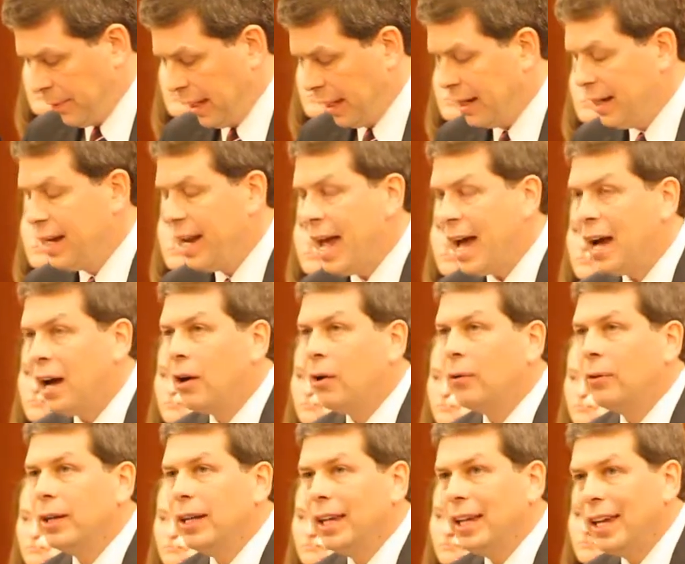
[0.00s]

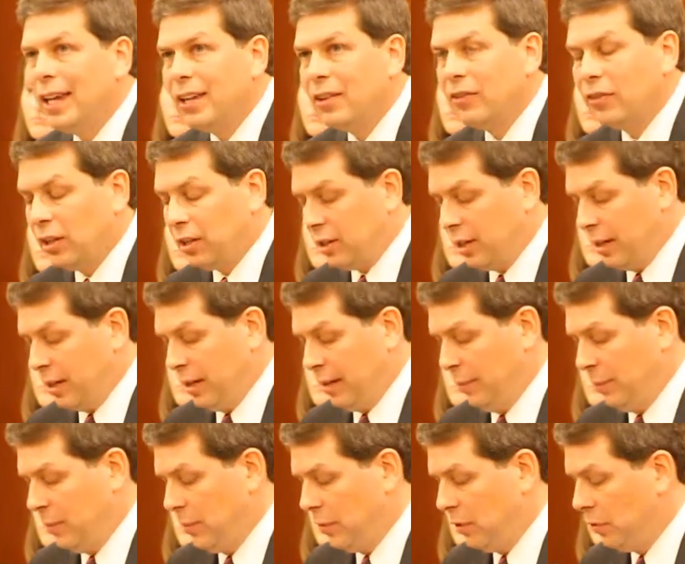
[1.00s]
Now is the
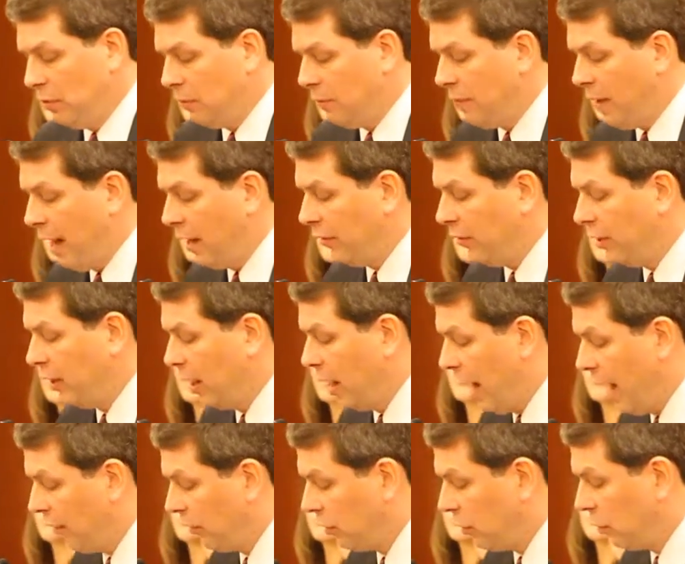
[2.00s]
time to invest in
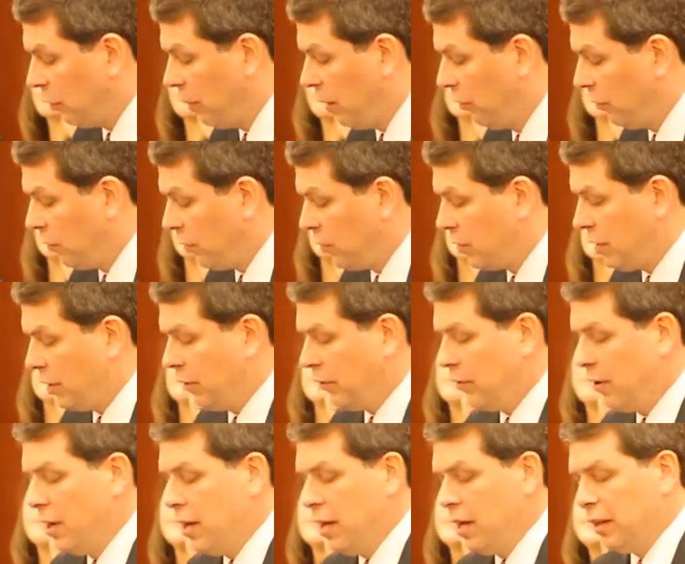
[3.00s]
Alaska
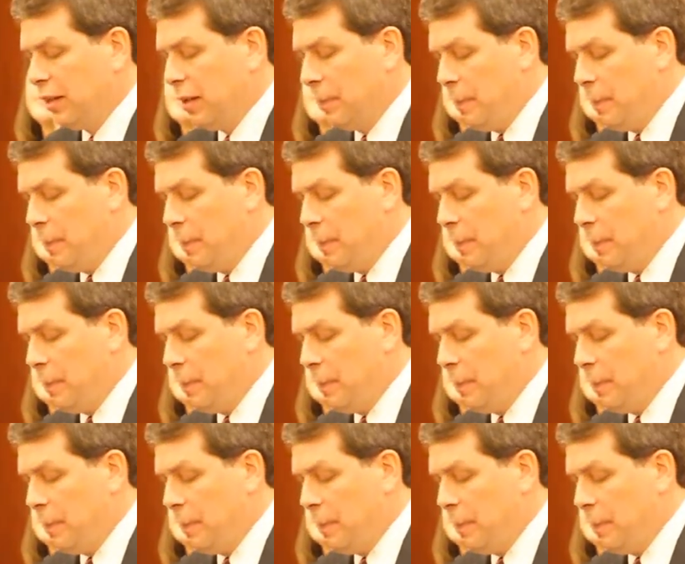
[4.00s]
resources, to